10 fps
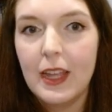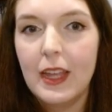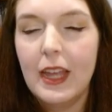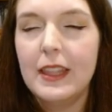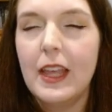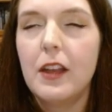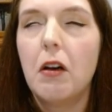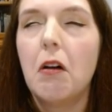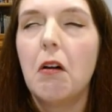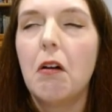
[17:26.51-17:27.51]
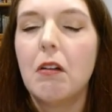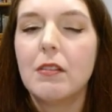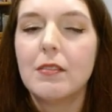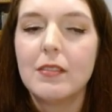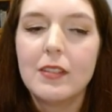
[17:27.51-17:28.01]
and then, oh,
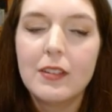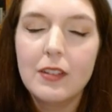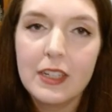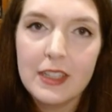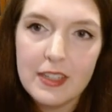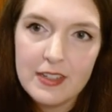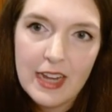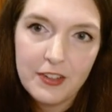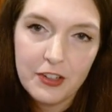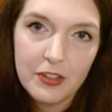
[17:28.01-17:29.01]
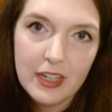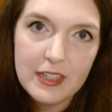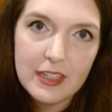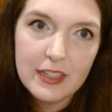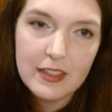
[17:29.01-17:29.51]
look at this tactical
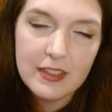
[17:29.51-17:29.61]
idea.